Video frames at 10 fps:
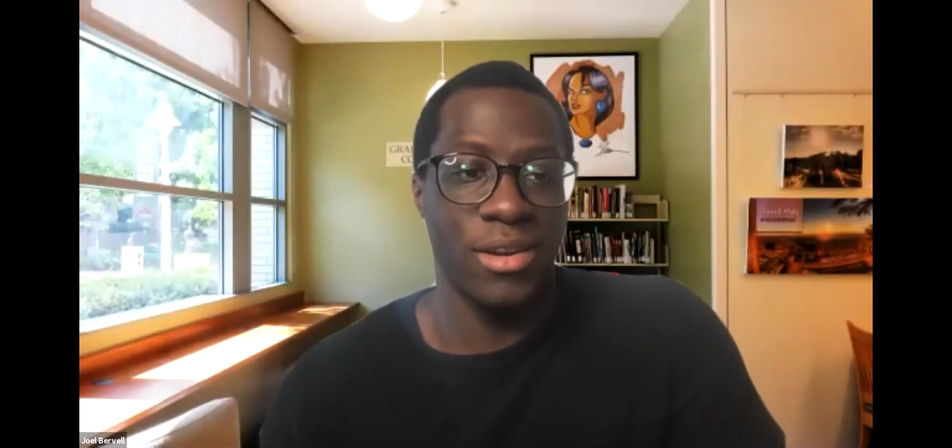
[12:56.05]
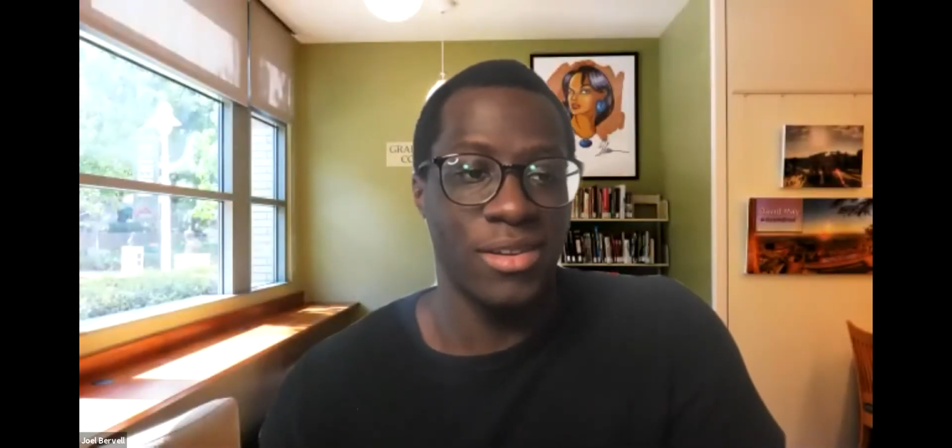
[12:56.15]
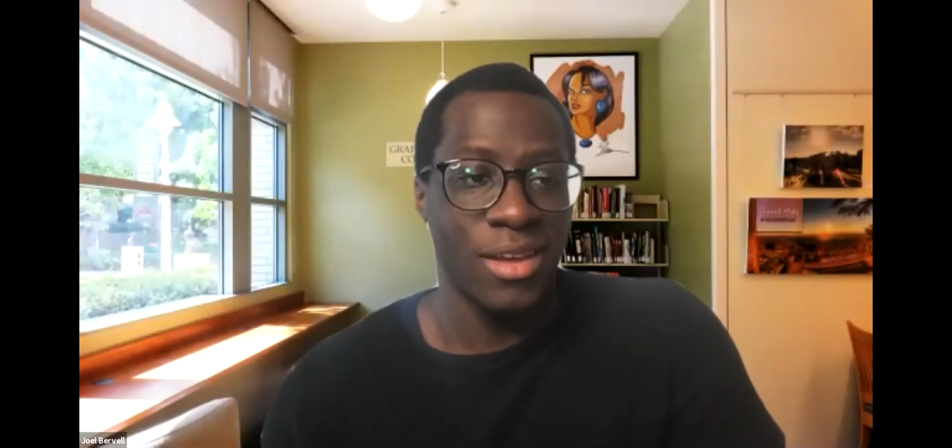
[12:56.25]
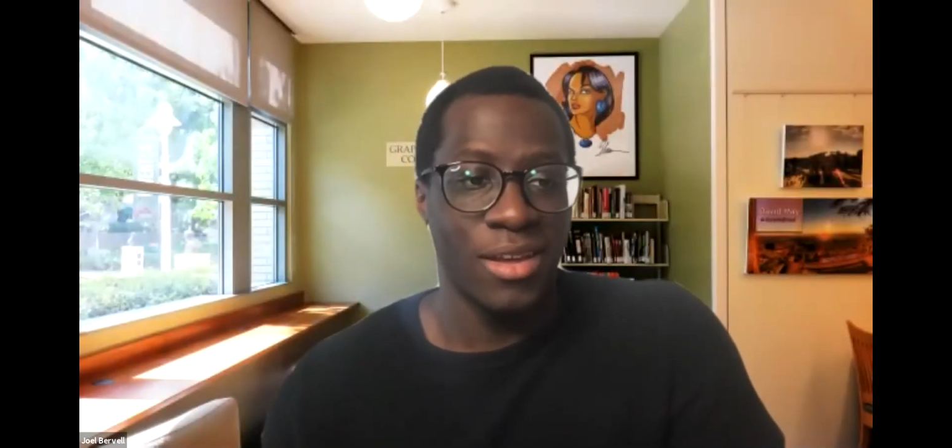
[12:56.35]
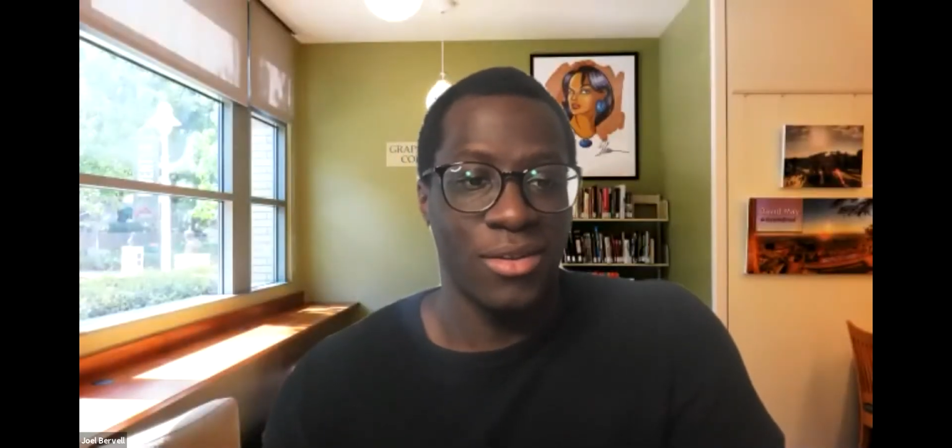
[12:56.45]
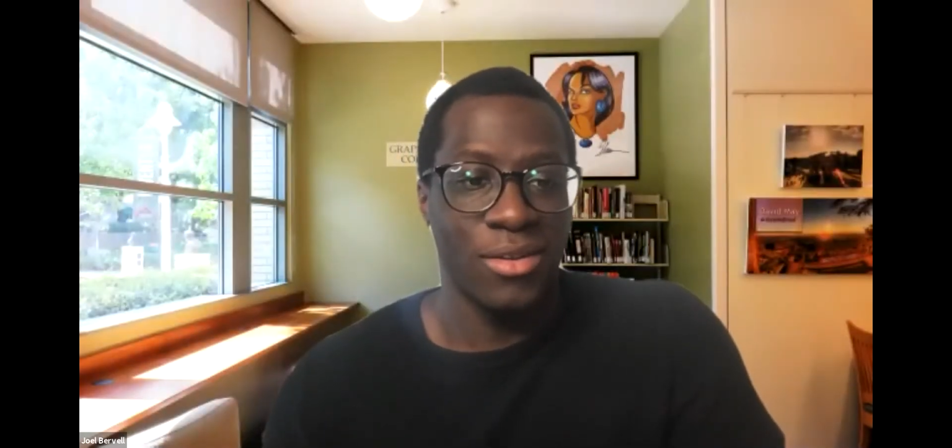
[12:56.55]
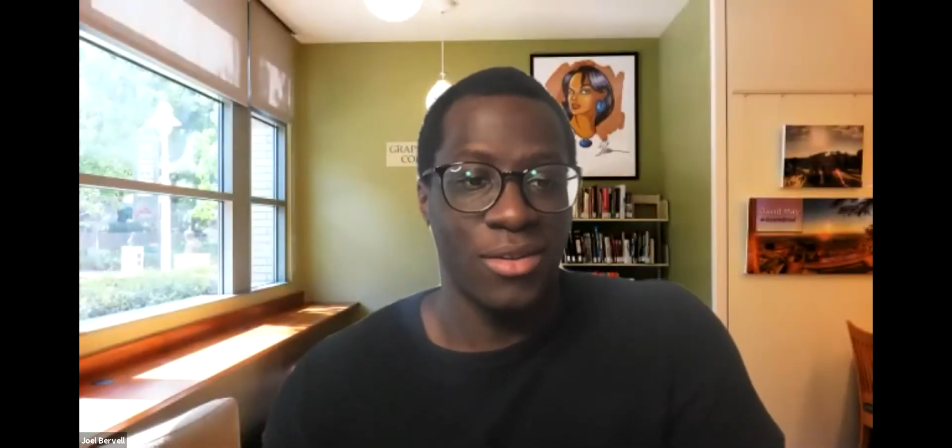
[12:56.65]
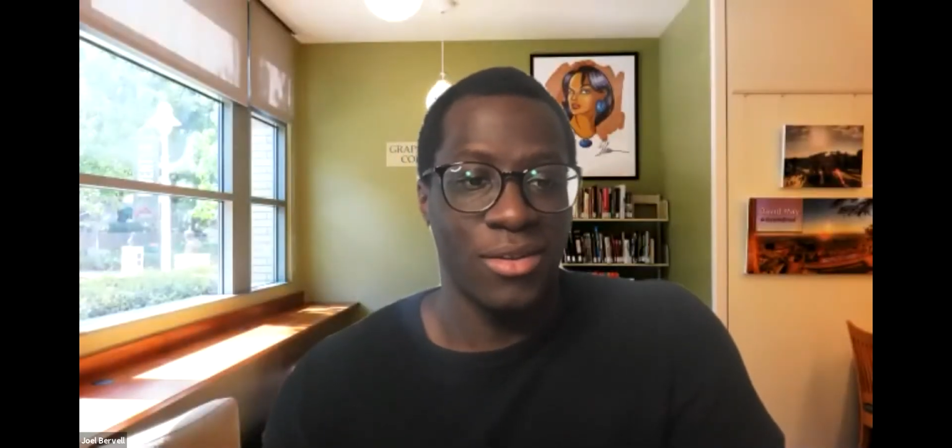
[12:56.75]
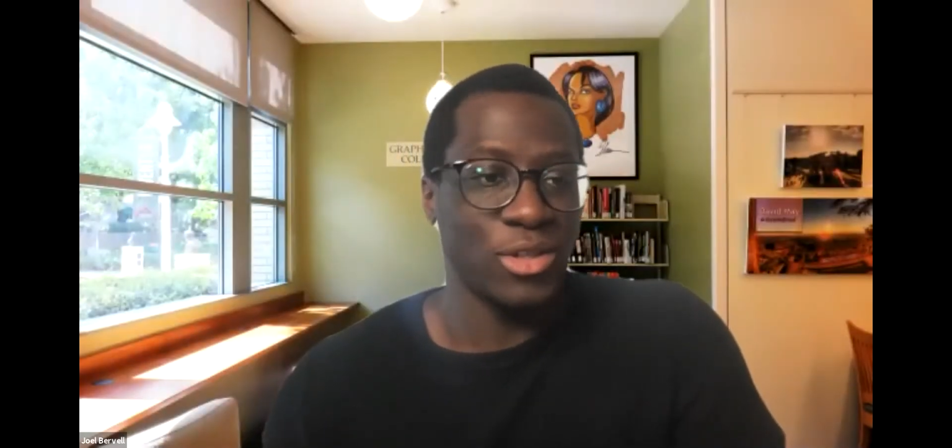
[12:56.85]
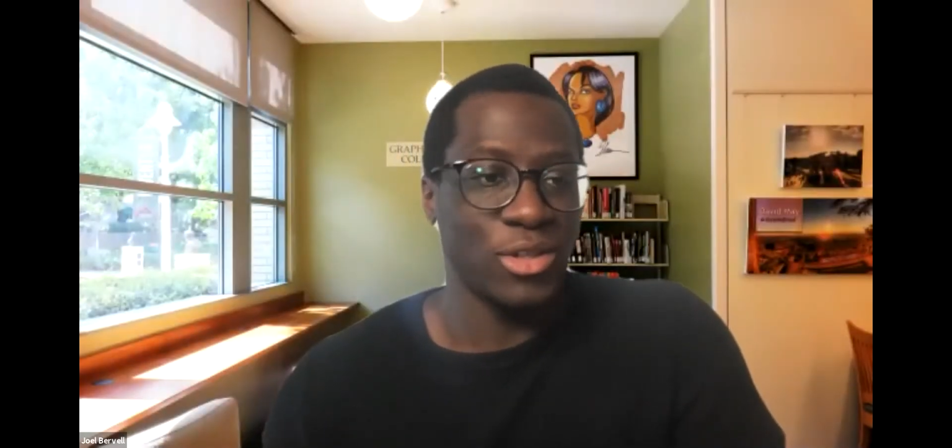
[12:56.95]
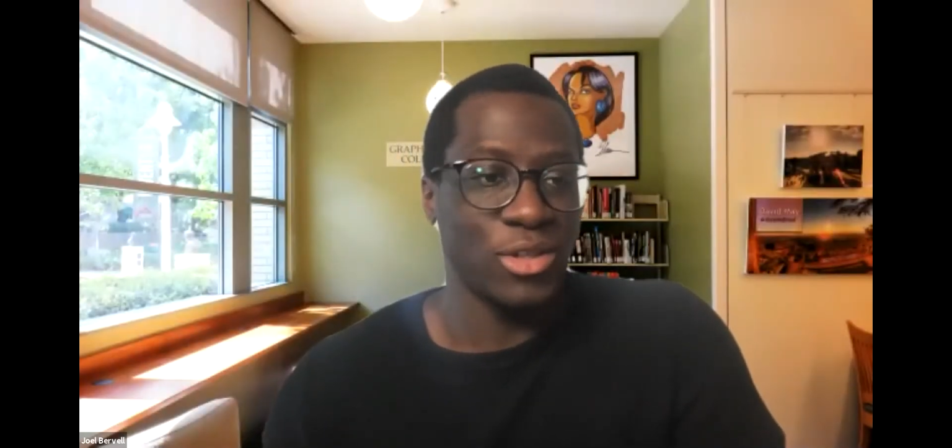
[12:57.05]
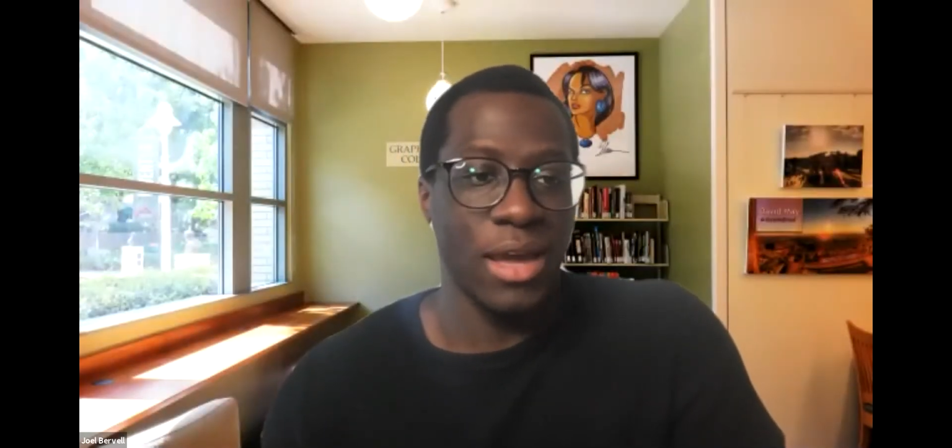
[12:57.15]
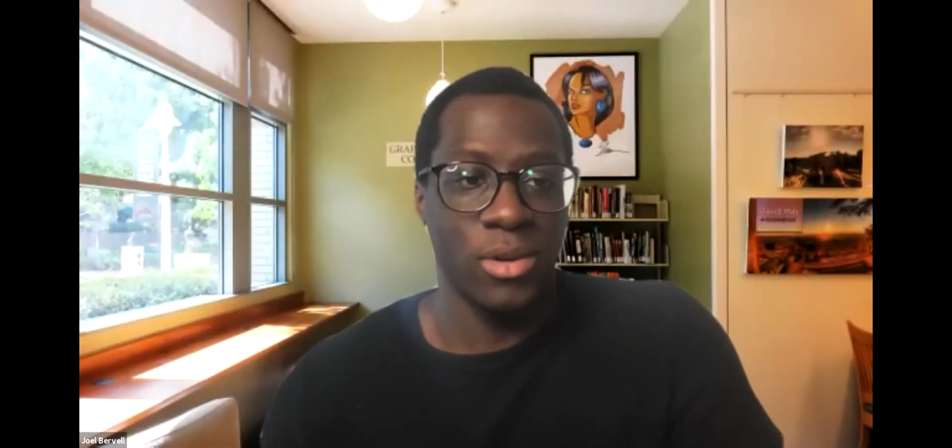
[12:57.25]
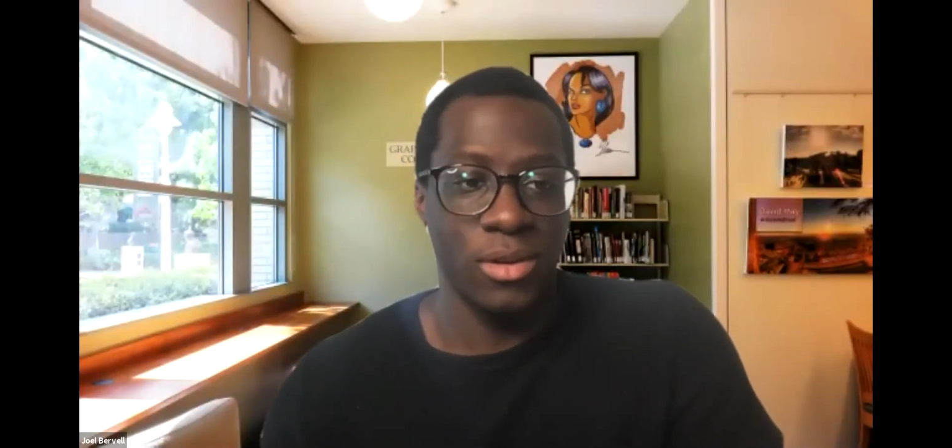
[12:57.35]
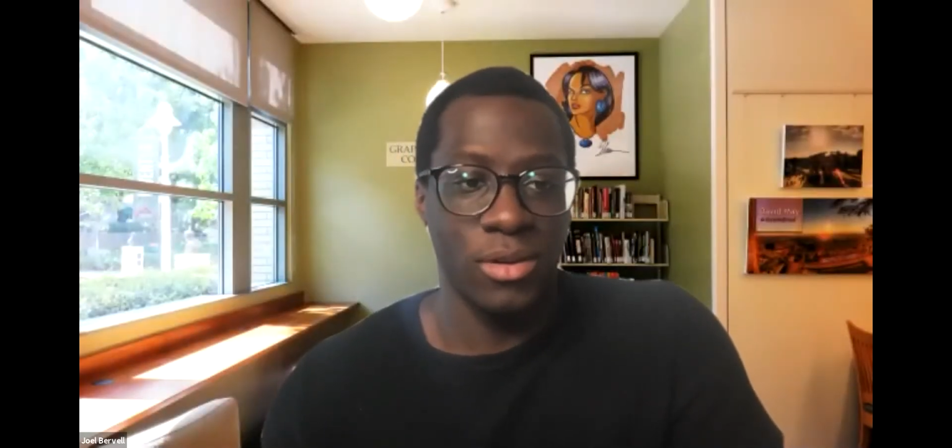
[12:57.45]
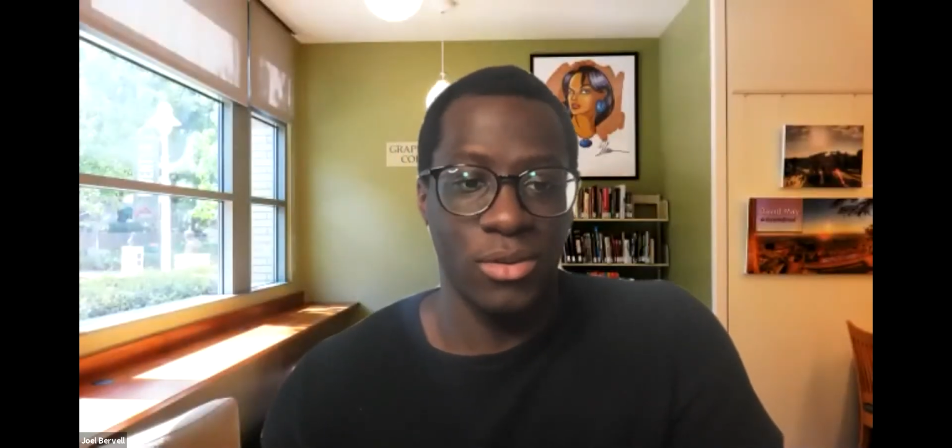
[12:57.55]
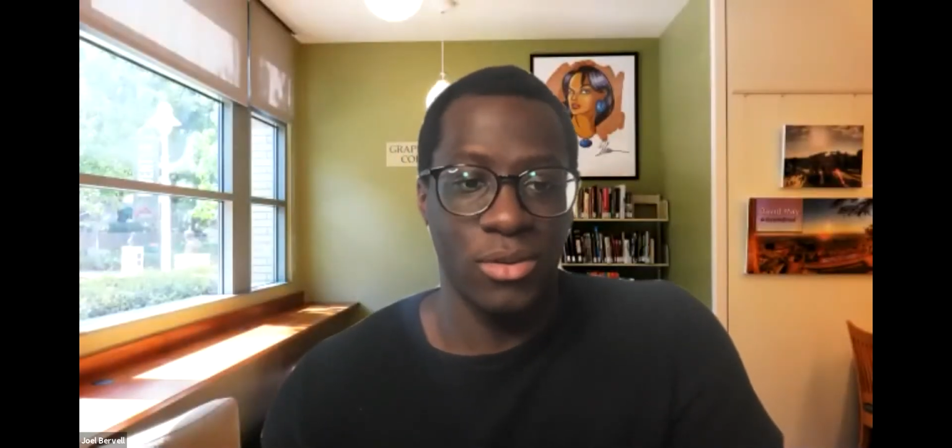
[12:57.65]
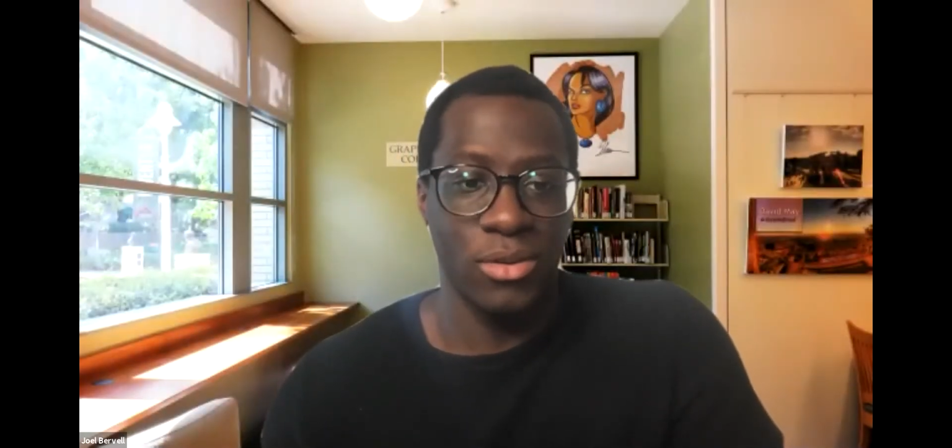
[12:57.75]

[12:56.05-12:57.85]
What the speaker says: And Rachel, Catherine,